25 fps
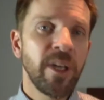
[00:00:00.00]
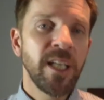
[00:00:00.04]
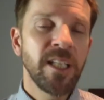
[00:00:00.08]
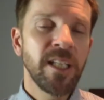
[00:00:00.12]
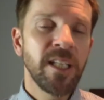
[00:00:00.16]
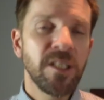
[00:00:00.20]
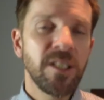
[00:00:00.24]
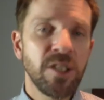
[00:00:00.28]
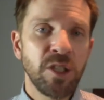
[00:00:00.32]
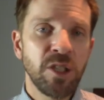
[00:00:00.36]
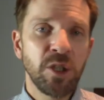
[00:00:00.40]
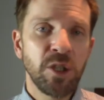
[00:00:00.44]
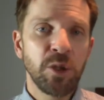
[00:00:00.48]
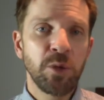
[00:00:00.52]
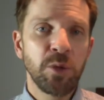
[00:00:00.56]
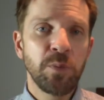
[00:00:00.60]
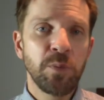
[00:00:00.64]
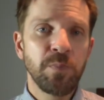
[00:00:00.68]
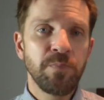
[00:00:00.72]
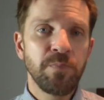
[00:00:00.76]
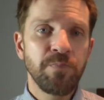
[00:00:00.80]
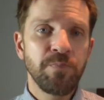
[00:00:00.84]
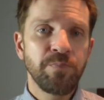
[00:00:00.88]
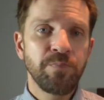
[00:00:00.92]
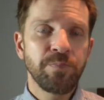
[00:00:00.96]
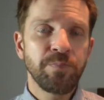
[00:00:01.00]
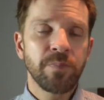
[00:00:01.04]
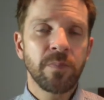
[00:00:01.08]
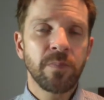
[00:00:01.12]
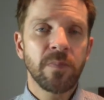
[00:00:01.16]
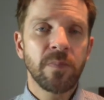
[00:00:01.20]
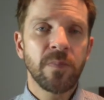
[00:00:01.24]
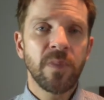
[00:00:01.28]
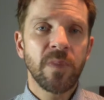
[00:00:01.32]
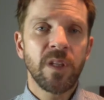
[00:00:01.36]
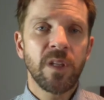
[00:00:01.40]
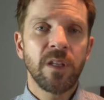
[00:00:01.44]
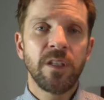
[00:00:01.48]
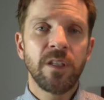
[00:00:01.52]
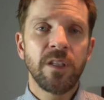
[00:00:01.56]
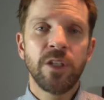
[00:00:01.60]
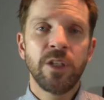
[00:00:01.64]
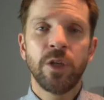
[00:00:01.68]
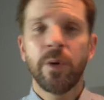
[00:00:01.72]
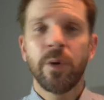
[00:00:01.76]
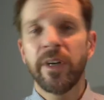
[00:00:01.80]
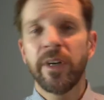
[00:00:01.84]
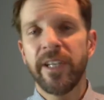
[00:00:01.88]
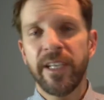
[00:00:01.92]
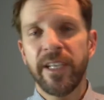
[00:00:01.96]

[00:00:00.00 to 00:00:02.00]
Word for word: into you know our